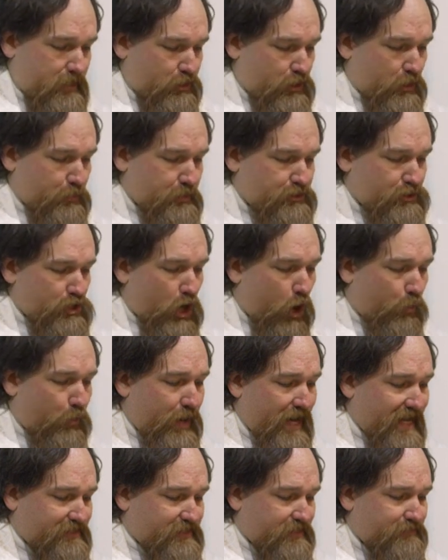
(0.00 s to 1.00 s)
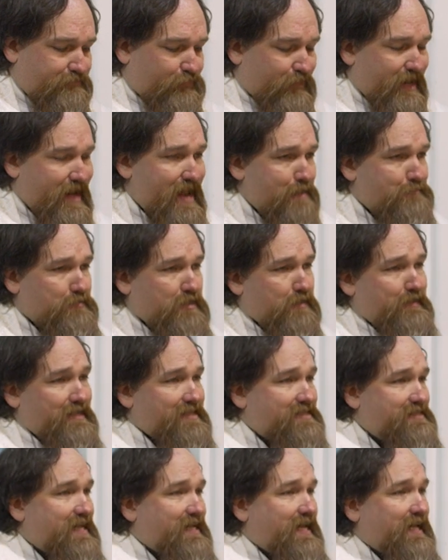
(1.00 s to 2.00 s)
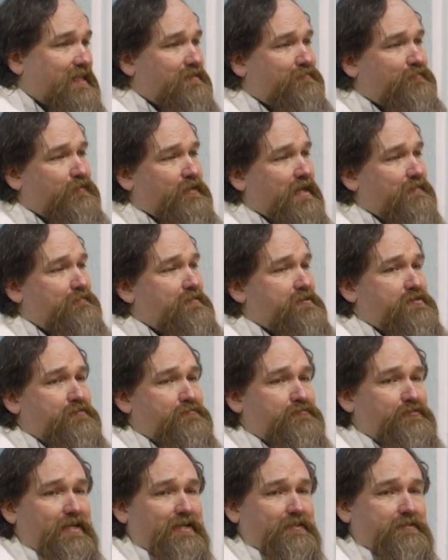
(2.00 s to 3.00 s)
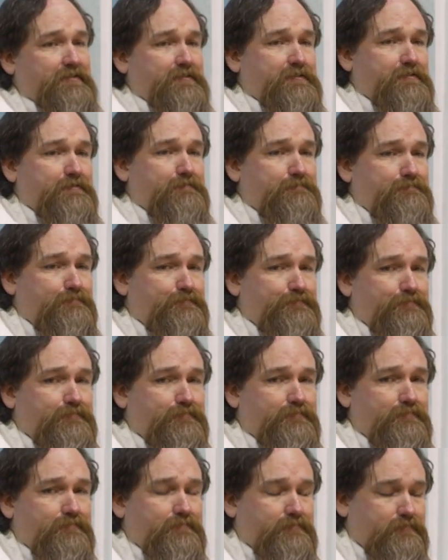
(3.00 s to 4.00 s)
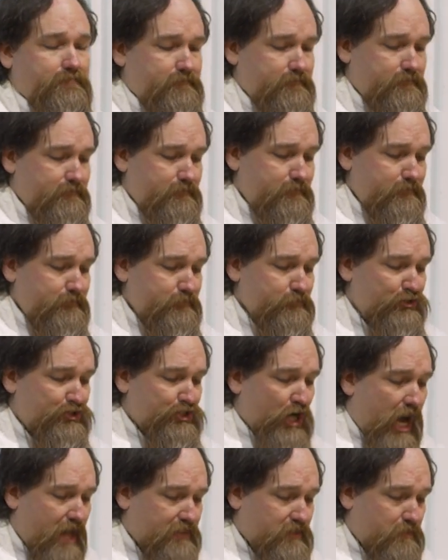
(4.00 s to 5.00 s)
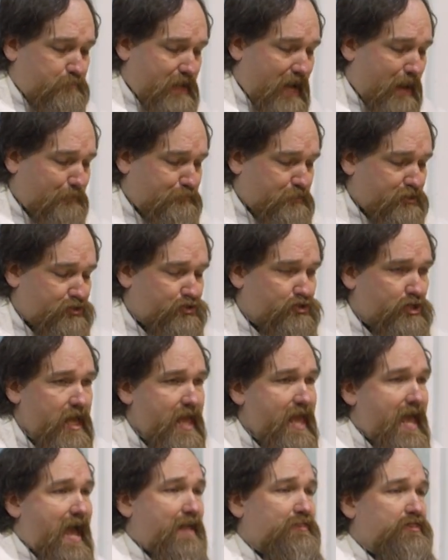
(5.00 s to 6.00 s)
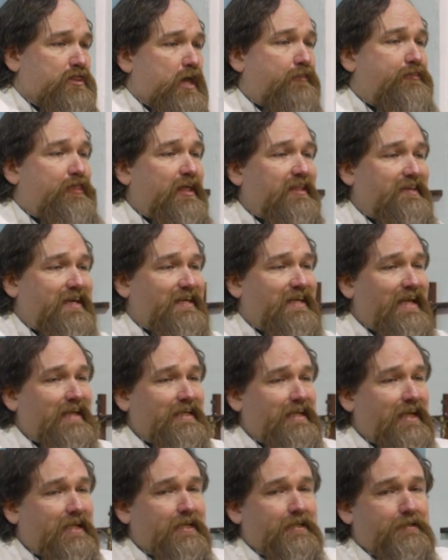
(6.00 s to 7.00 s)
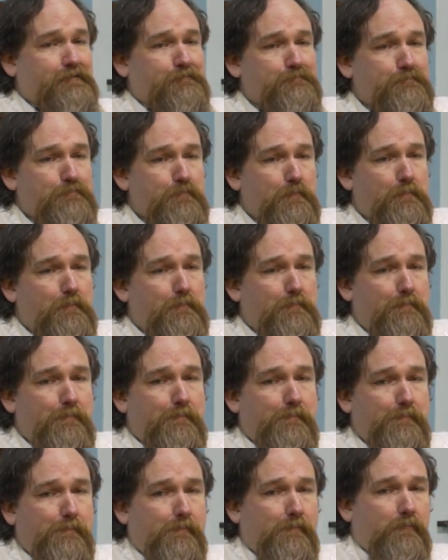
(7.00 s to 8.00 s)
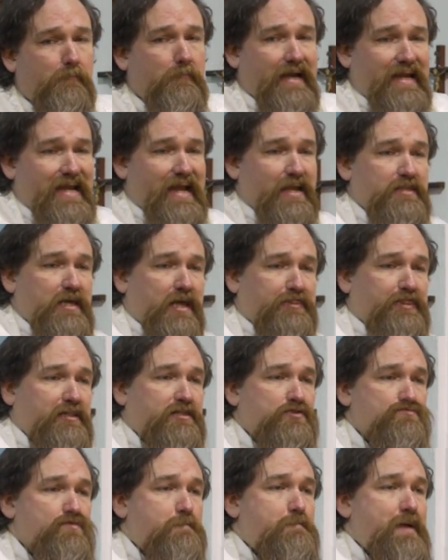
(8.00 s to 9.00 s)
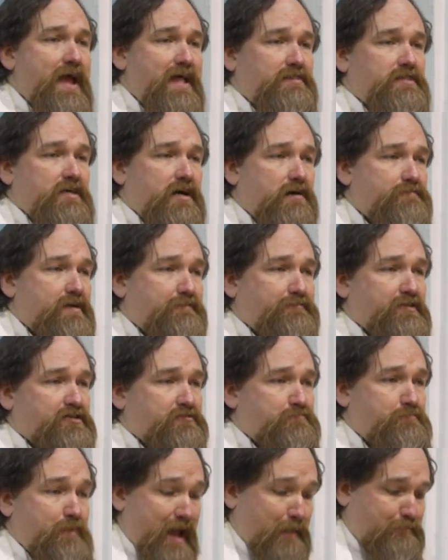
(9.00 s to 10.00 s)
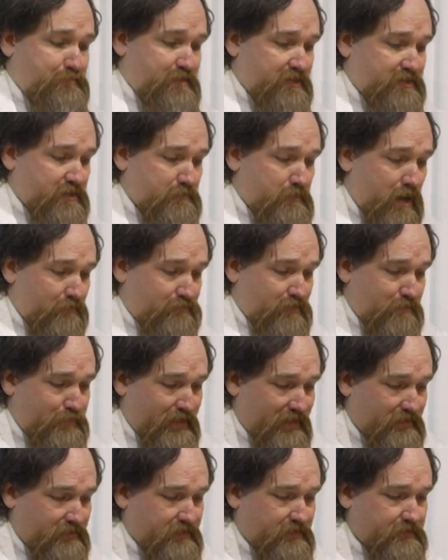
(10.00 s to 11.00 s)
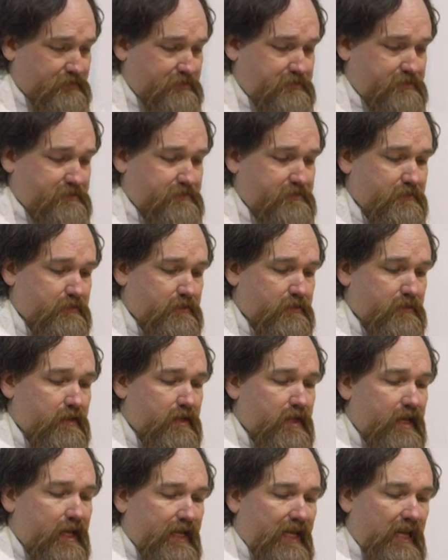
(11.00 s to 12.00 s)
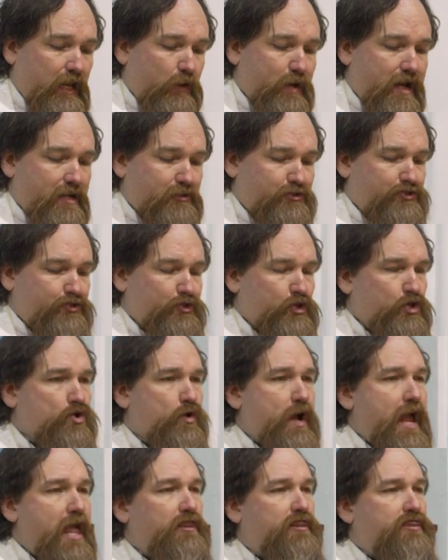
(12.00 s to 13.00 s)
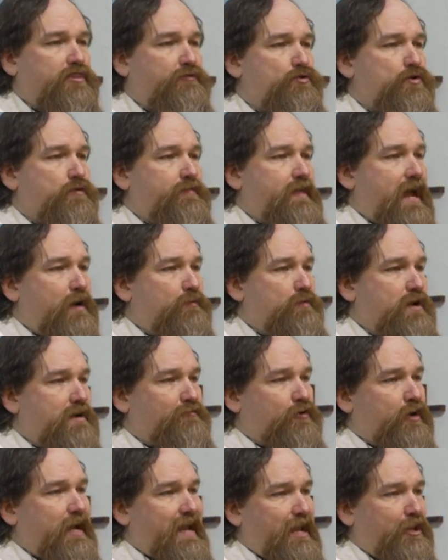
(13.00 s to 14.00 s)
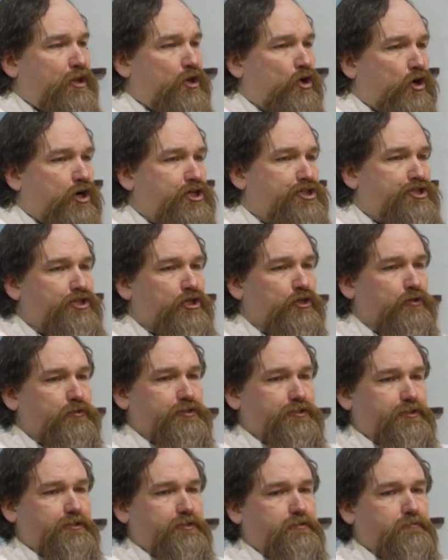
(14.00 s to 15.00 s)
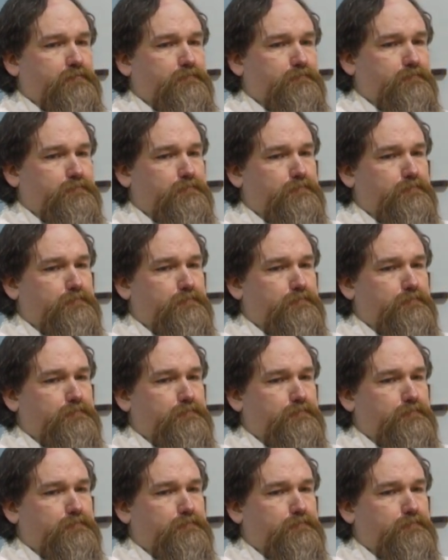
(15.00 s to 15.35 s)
There was no reason for him to be seeking the forgiveness of sins. John the Baptist had nothing that he needed. He had nothing to repent of at this baptism of repentance. He went to and through that river in your shoes